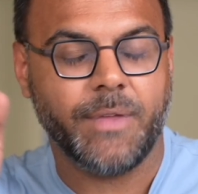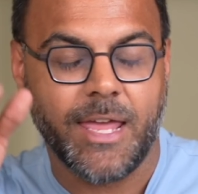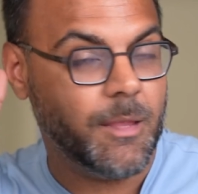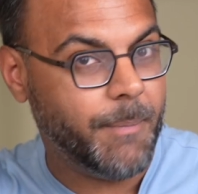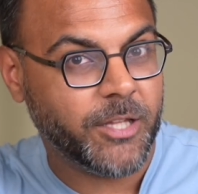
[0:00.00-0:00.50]

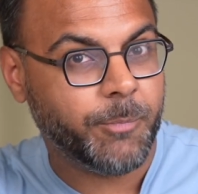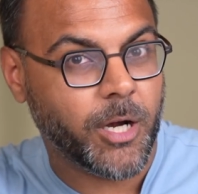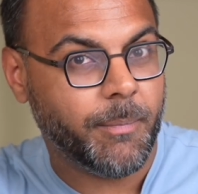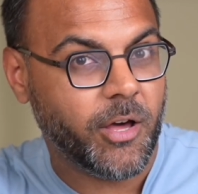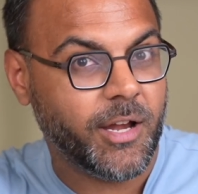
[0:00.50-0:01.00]
And the best
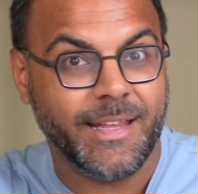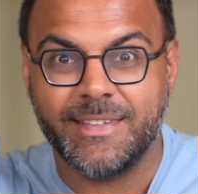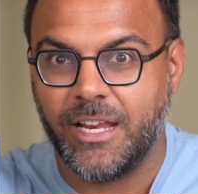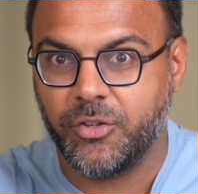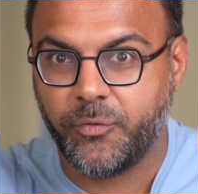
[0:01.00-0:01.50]
part about it is
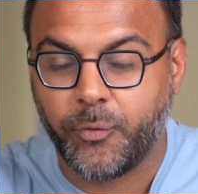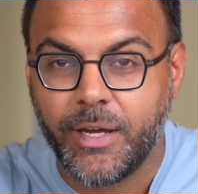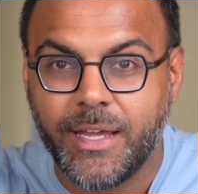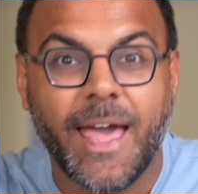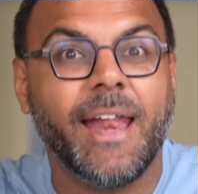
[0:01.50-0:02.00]
that it's
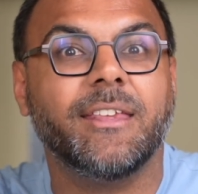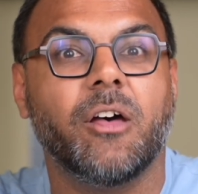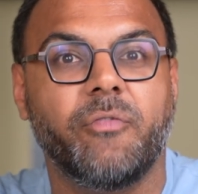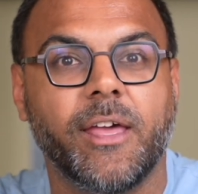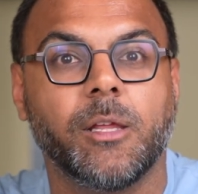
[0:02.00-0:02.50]
free and it's
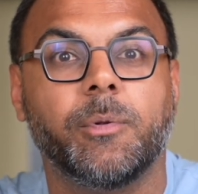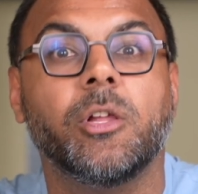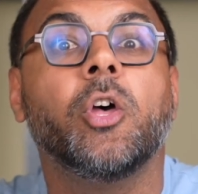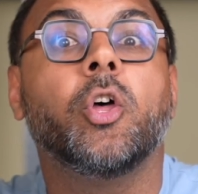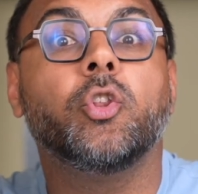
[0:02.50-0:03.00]

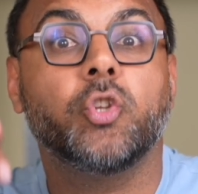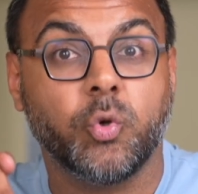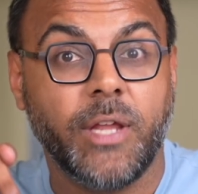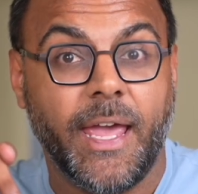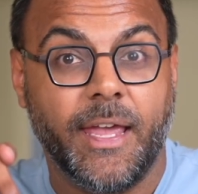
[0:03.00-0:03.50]
available
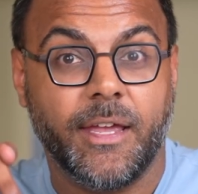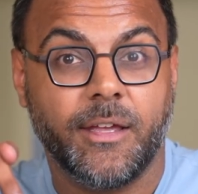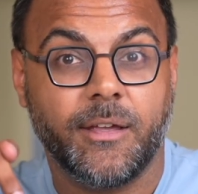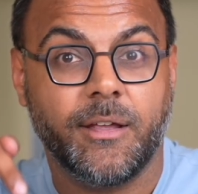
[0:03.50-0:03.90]
today.